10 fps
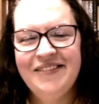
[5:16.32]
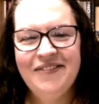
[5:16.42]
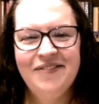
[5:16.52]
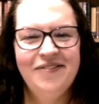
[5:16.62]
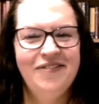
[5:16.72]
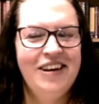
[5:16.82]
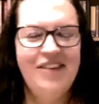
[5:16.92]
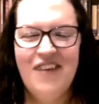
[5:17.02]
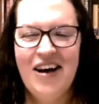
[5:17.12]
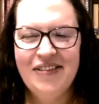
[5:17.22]
really
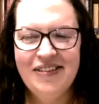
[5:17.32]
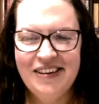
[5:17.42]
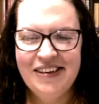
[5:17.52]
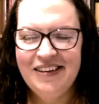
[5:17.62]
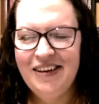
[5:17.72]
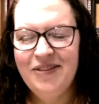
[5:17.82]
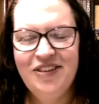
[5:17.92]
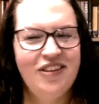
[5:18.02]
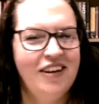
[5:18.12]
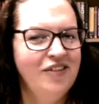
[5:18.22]
found that there was
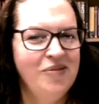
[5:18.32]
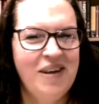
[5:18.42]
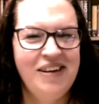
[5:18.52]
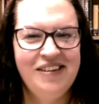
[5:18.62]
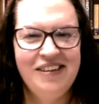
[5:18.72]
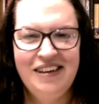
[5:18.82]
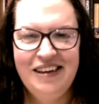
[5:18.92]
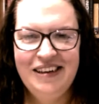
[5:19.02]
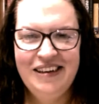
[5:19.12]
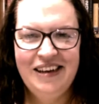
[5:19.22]
transformation
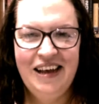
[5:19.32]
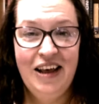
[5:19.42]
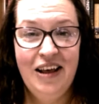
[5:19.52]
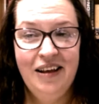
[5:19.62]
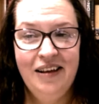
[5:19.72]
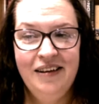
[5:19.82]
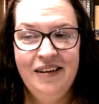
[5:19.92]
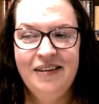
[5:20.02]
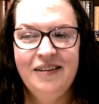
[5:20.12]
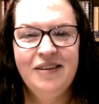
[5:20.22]
in it
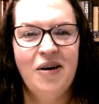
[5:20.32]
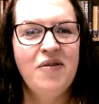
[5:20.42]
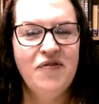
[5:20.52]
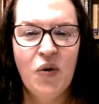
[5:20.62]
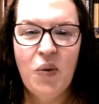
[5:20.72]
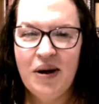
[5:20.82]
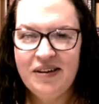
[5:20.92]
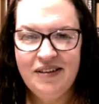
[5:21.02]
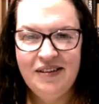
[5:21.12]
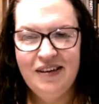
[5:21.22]
going forward.
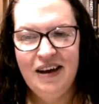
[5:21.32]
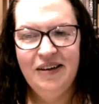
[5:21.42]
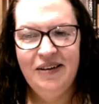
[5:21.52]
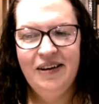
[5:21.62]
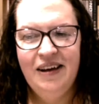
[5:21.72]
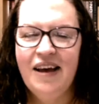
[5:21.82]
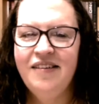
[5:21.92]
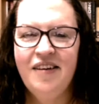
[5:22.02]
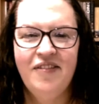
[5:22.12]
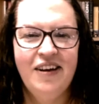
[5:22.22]
And so
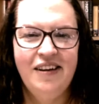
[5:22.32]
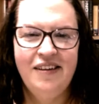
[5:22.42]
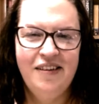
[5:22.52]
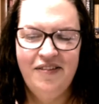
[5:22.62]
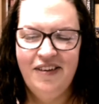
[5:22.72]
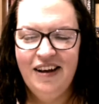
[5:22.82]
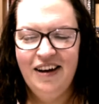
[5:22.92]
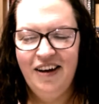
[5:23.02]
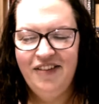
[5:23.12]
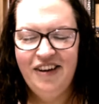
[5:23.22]
definitely a
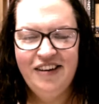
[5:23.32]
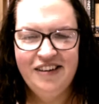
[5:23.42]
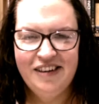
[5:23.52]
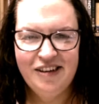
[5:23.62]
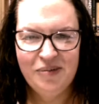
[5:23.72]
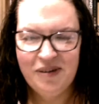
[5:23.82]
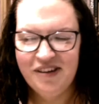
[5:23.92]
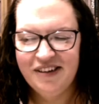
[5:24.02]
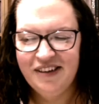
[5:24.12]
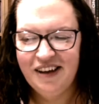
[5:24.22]
life-changing
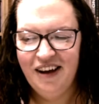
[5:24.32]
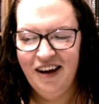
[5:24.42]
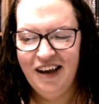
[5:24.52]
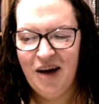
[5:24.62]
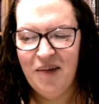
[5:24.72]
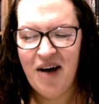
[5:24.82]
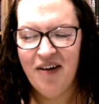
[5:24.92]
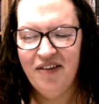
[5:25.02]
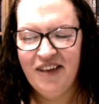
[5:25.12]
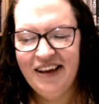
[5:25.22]
experience. I come out of it